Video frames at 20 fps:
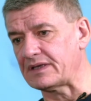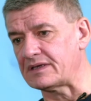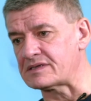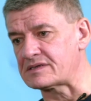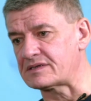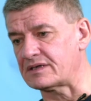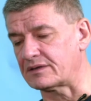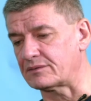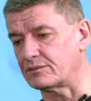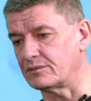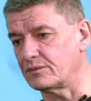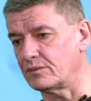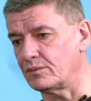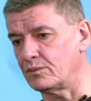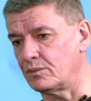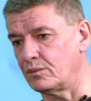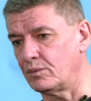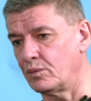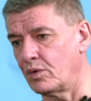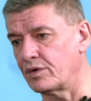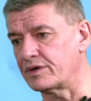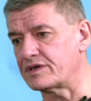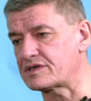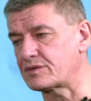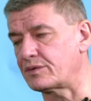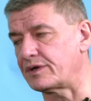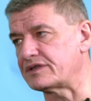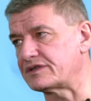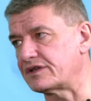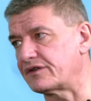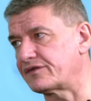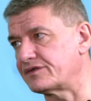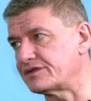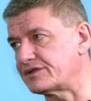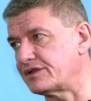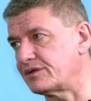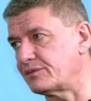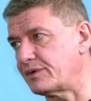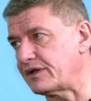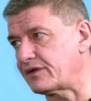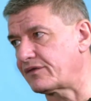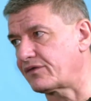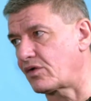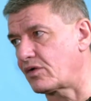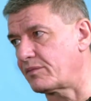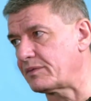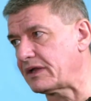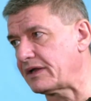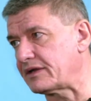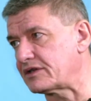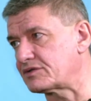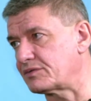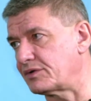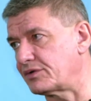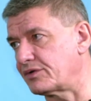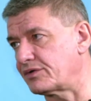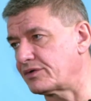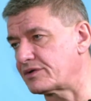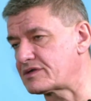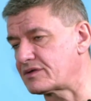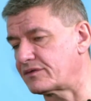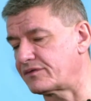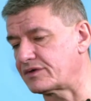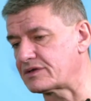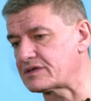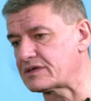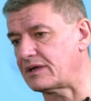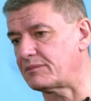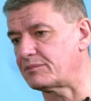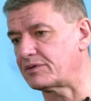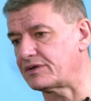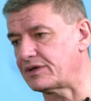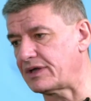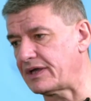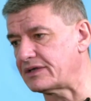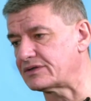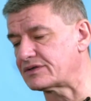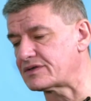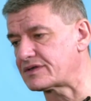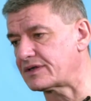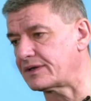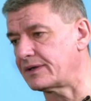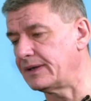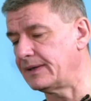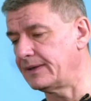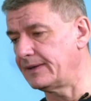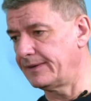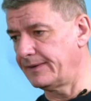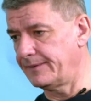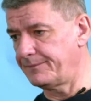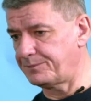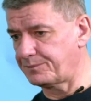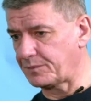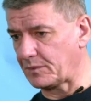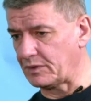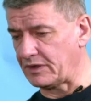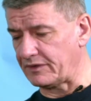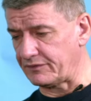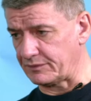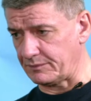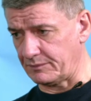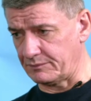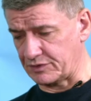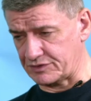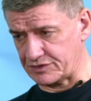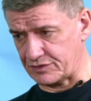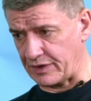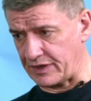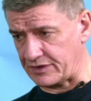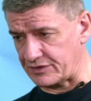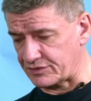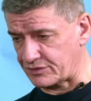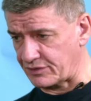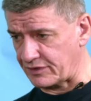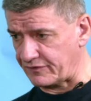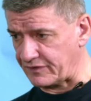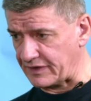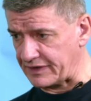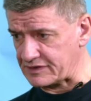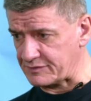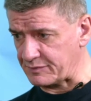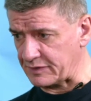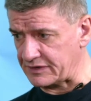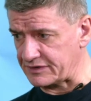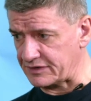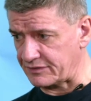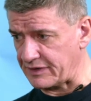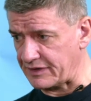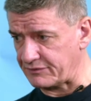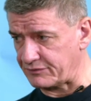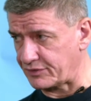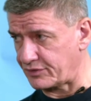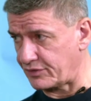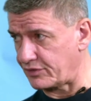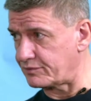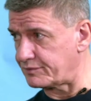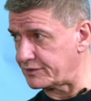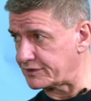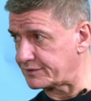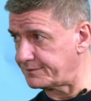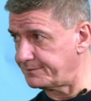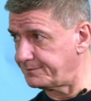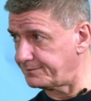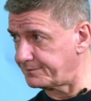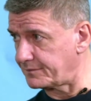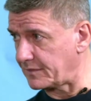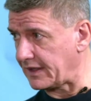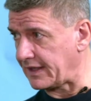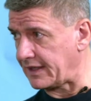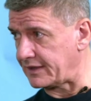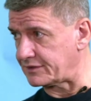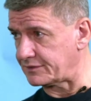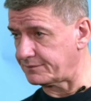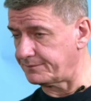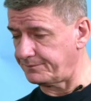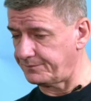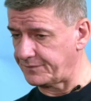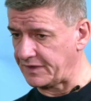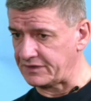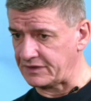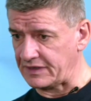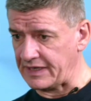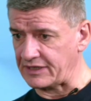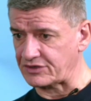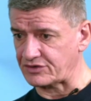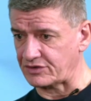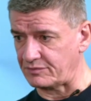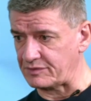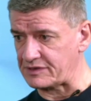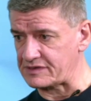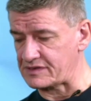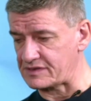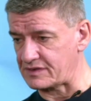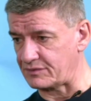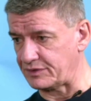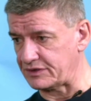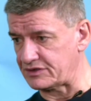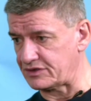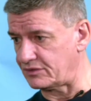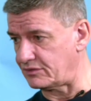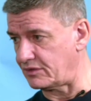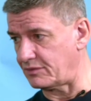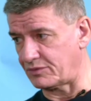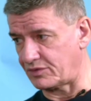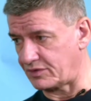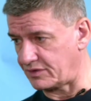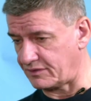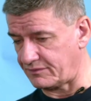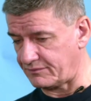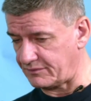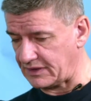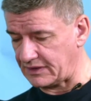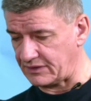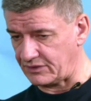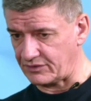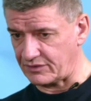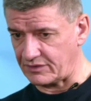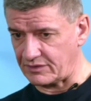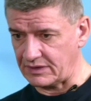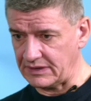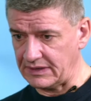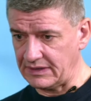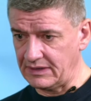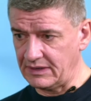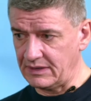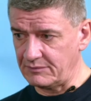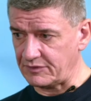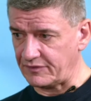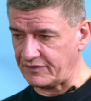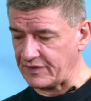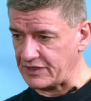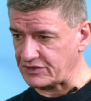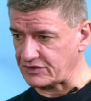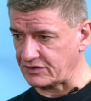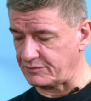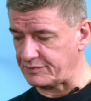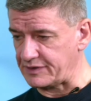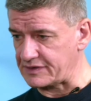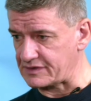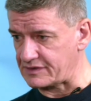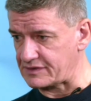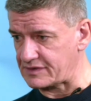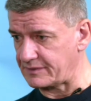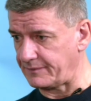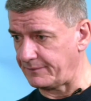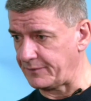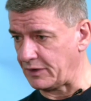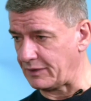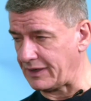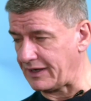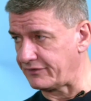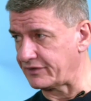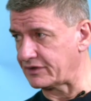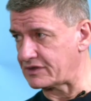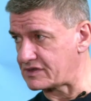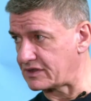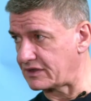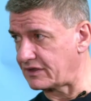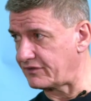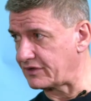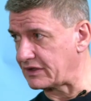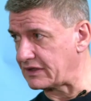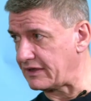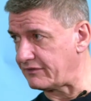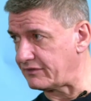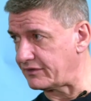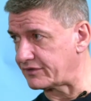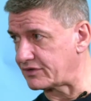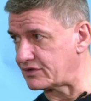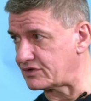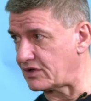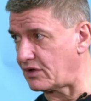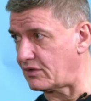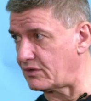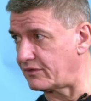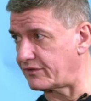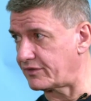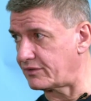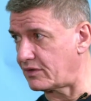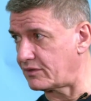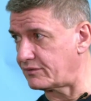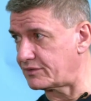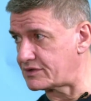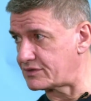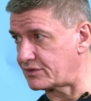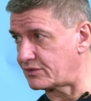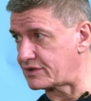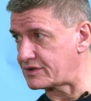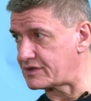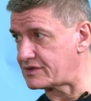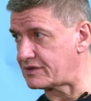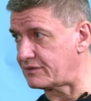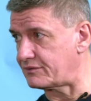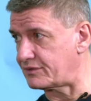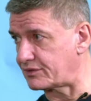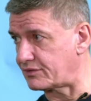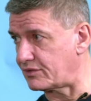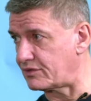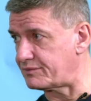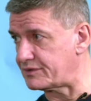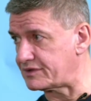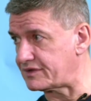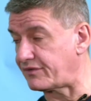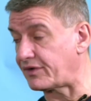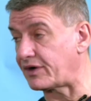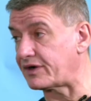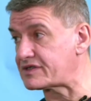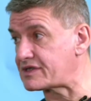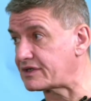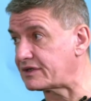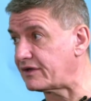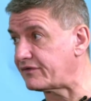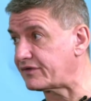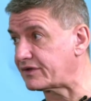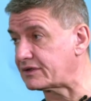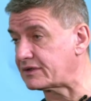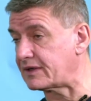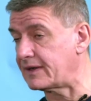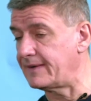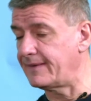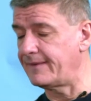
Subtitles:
is that one is quite different in the way it's formulated to another. So, for example, the agency will have a much greater degree of flexibility around recruitment. And in the nature of the business that we do, no more than any other professional business, you know, having a significant level of control over your own resources and recruitment is very significant.